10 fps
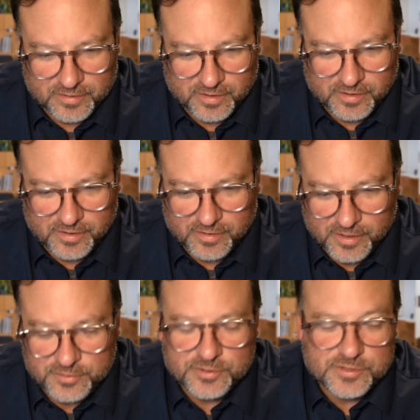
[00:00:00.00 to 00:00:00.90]

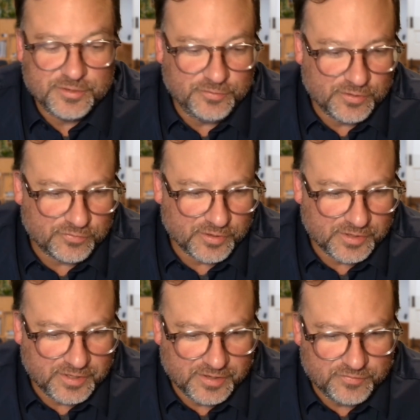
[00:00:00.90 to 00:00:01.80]
hundreds of
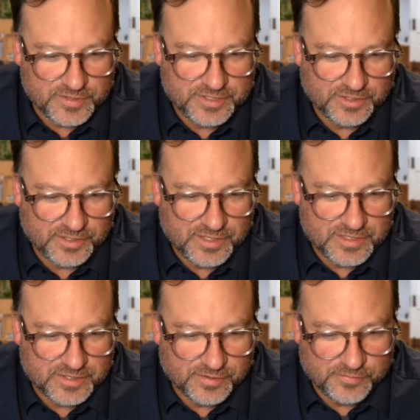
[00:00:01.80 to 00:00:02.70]
different
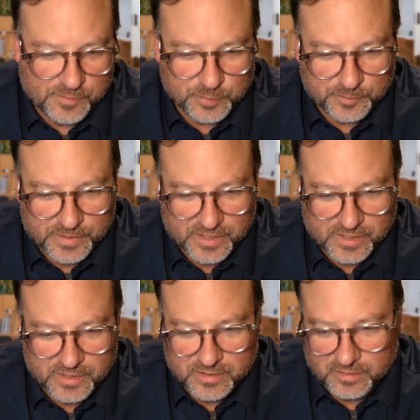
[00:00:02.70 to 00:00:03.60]
facilities that have implemented